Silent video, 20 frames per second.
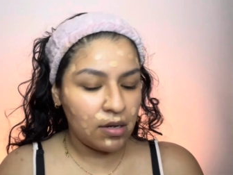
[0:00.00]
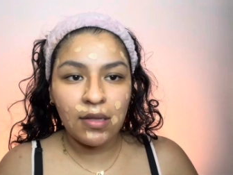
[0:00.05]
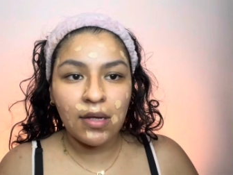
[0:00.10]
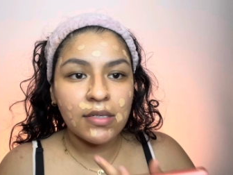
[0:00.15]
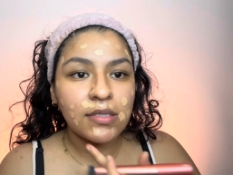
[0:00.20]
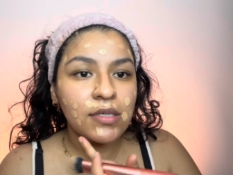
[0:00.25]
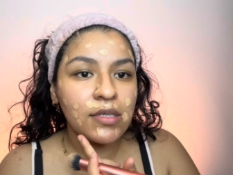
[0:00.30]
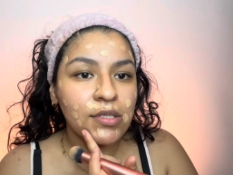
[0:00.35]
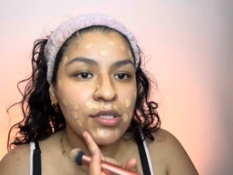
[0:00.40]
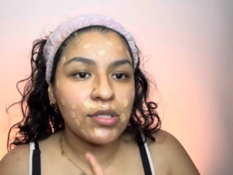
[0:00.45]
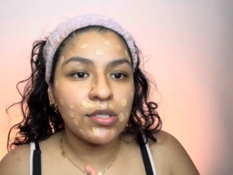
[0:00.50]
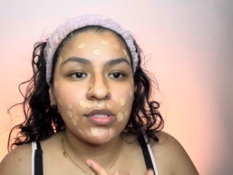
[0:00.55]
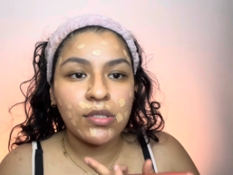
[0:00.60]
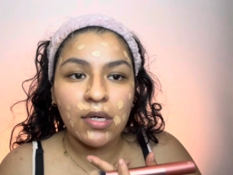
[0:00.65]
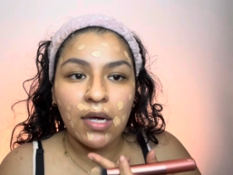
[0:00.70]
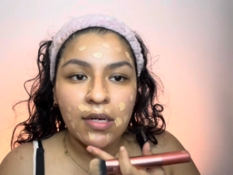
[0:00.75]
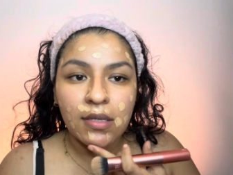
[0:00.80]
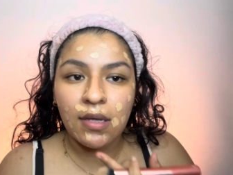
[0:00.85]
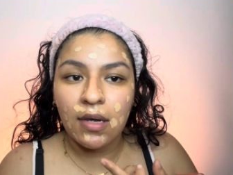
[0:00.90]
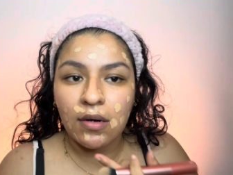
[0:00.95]
I like to just
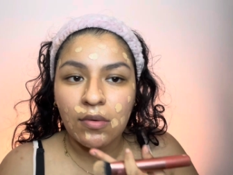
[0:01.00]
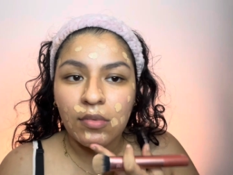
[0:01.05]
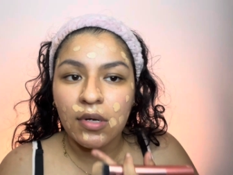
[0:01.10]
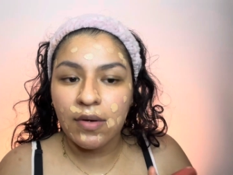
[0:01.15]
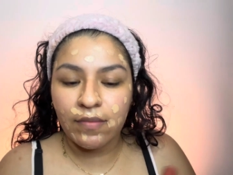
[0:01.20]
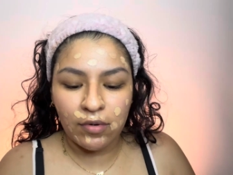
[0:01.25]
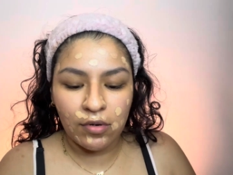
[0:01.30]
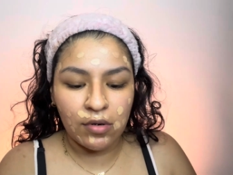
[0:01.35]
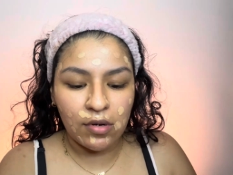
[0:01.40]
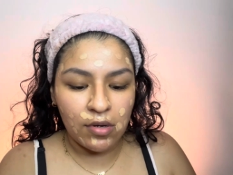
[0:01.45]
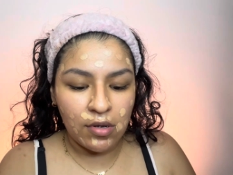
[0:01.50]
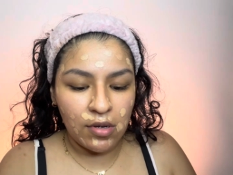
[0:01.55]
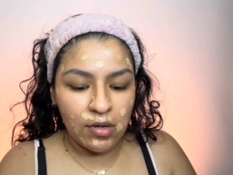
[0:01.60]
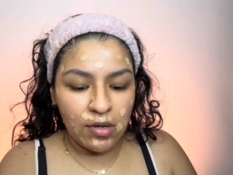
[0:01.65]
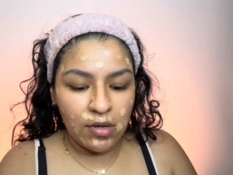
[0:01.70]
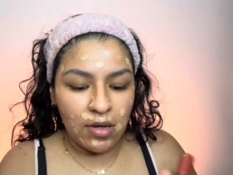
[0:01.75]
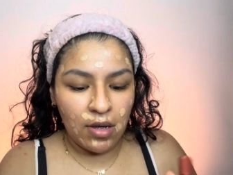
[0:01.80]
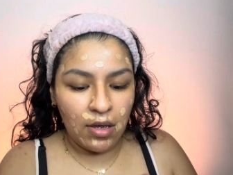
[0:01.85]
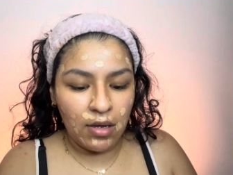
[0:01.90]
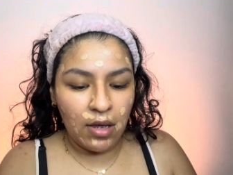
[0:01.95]
drag down whatever
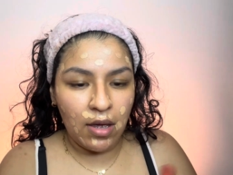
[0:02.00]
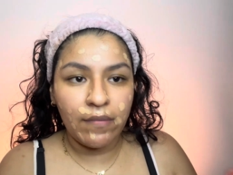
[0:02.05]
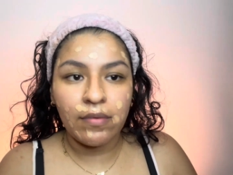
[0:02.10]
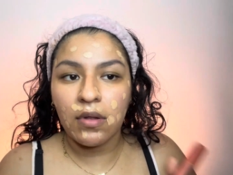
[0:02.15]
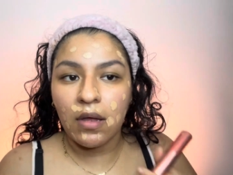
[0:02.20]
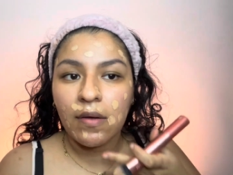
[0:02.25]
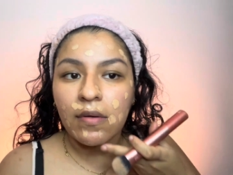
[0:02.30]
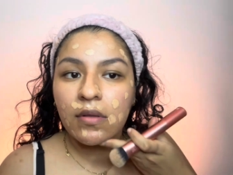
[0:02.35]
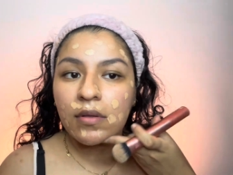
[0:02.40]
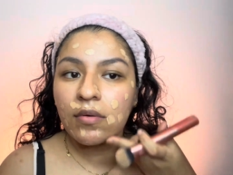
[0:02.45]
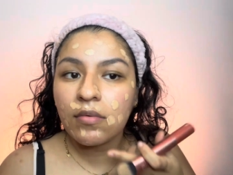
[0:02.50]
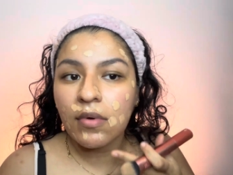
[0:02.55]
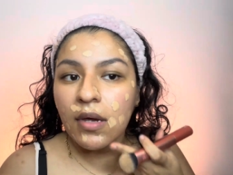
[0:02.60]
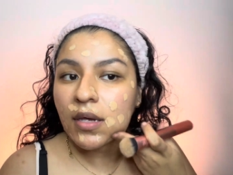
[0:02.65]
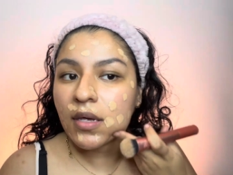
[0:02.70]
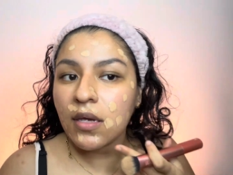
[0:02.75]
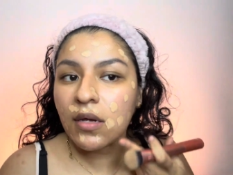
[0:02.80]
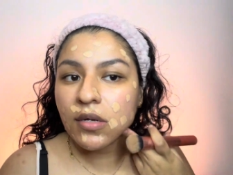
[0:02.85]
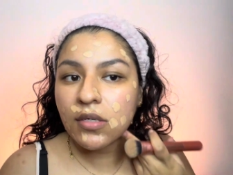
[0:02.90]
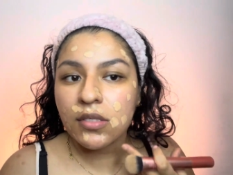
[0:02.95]
I have left right
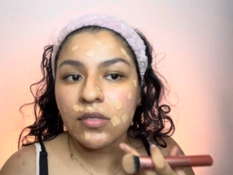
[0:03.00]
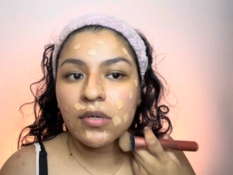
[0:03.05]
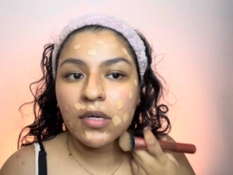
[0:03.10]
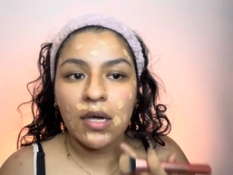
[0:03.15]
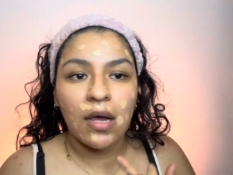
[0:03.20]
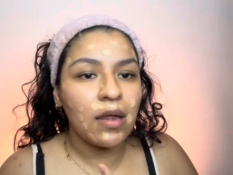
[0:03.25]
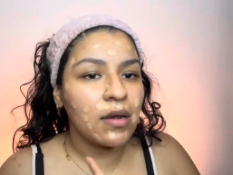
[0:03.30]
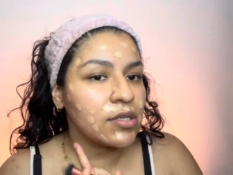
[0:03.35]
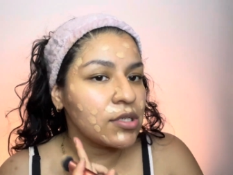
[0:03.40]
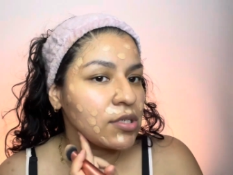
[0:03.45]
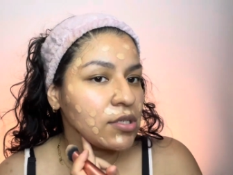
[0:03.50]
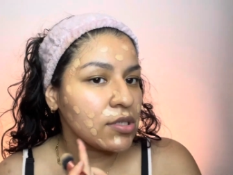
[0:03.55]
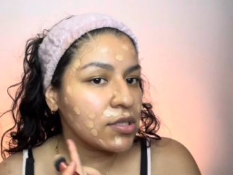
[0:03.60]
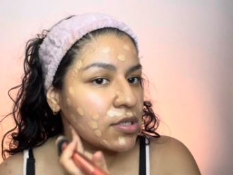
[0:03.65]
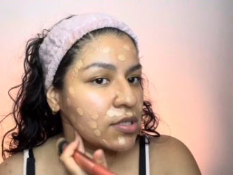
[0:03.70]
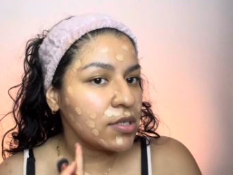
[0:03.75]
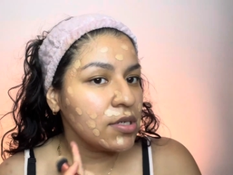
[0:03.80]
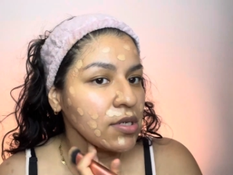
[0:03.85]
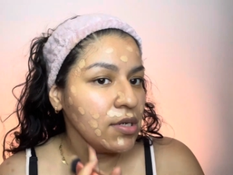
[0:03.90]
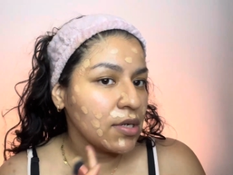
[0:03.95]
here so it kind of just
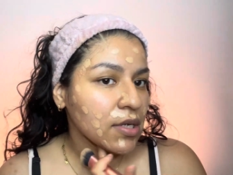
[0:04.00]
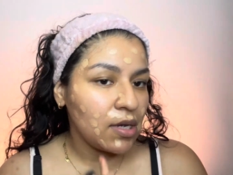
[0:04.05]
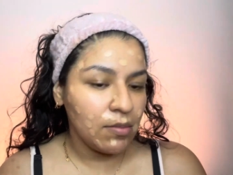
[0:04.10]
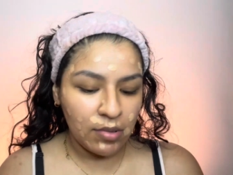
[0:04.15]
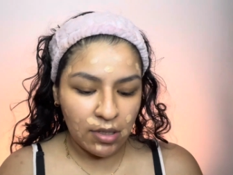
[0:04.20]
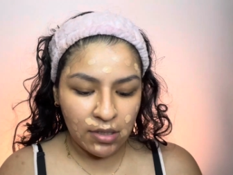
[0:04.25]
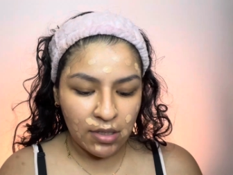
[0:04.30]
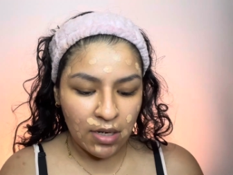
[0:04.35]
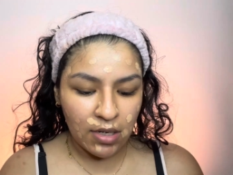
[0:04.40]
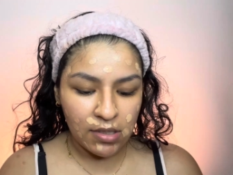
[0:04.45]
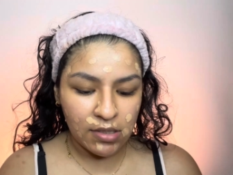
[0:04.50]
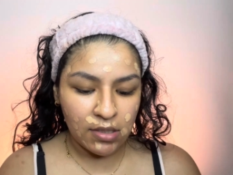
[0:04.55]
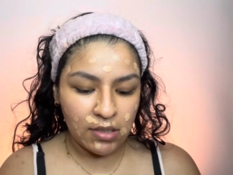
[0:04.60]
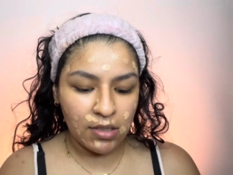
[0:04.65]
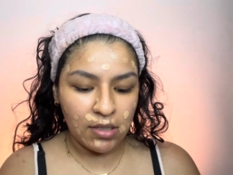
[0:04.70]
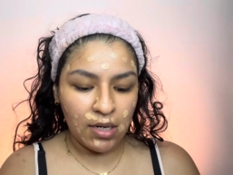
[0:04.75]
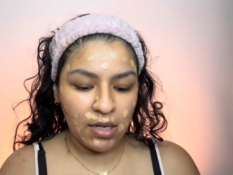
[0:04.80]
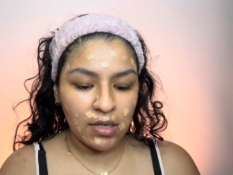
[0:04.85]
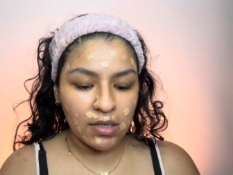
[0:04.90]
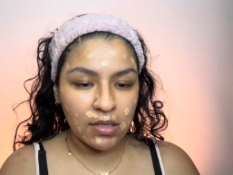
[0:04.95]
can blend that into the
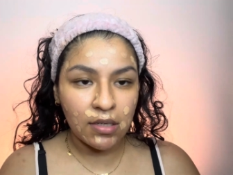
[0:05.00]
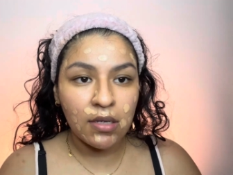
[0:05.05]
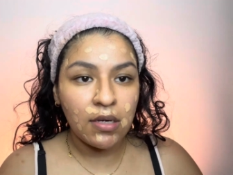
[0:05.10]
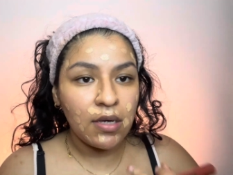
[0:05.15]
neck.